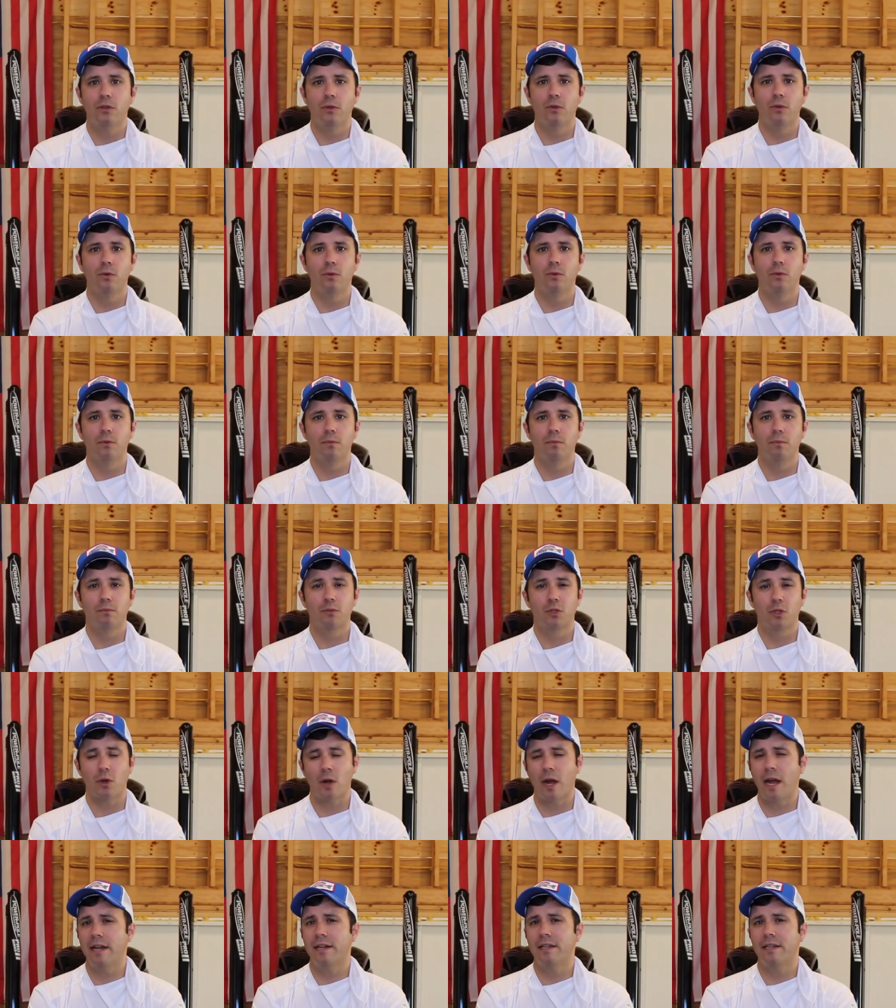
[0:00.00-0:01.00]
you
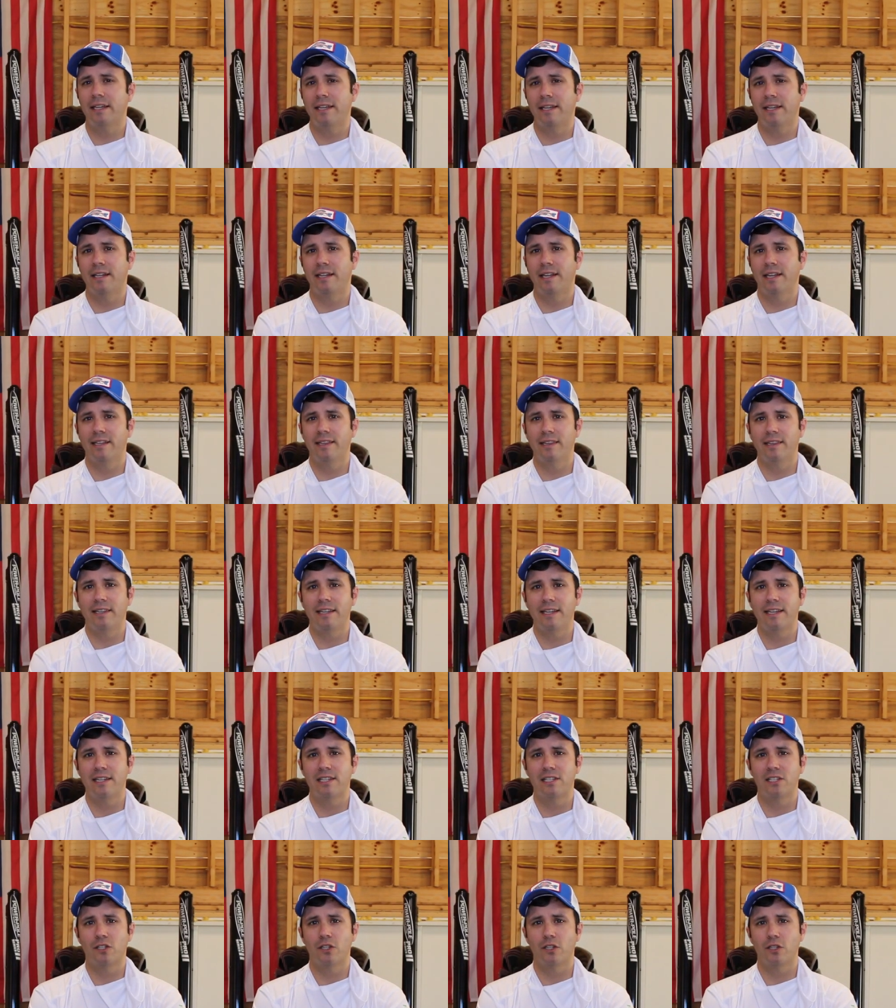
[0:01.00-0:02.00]
try to get at
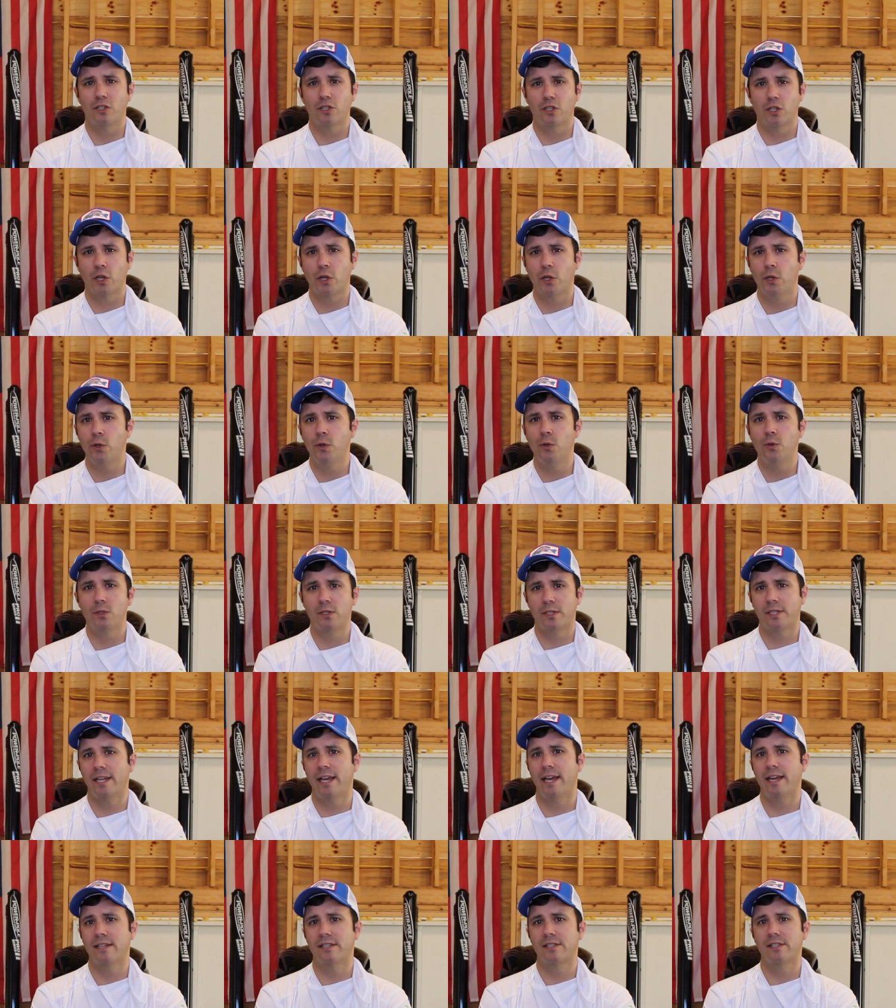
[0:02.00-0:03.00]
least two
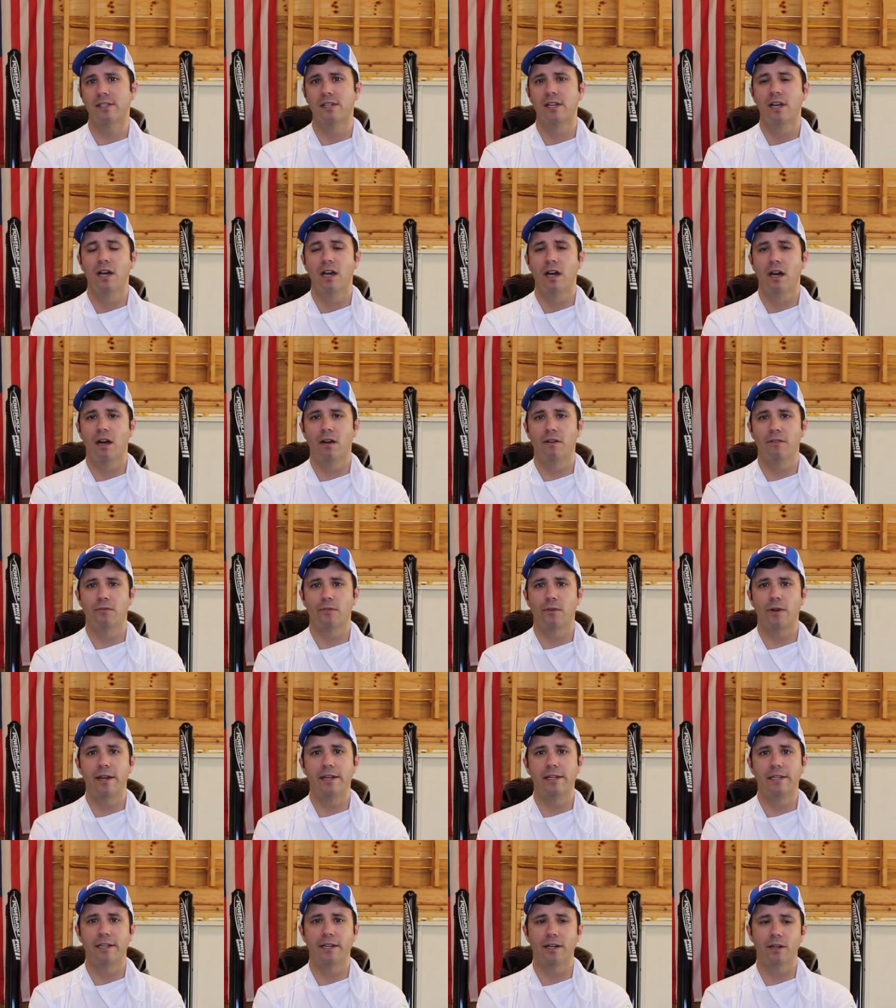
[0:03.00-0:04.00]
sets of
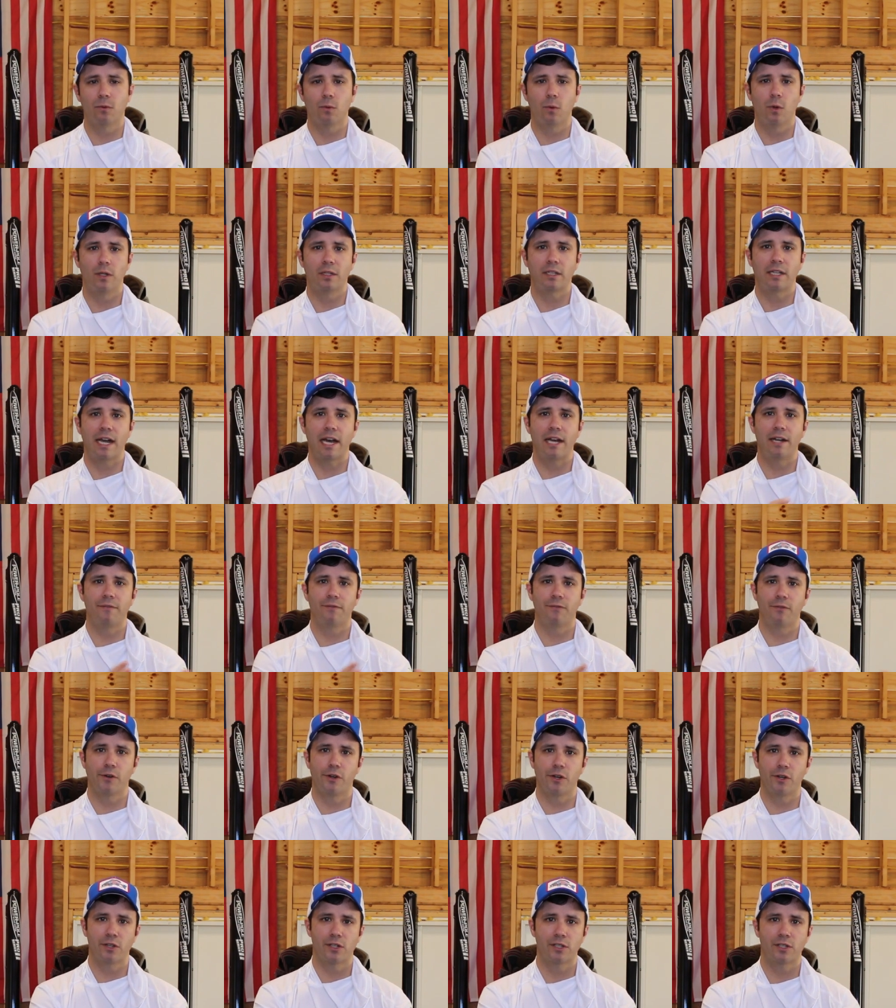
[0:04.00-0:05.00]
rain gear, one kind of
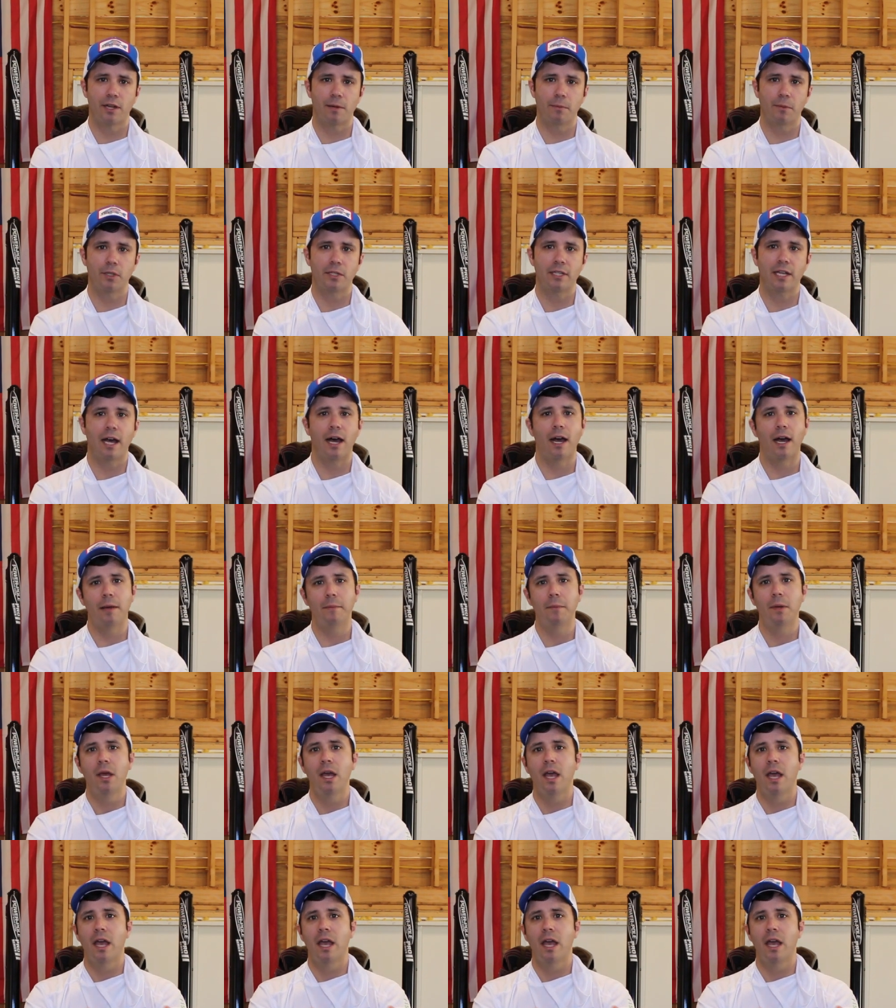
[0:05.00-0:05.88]
for your summertime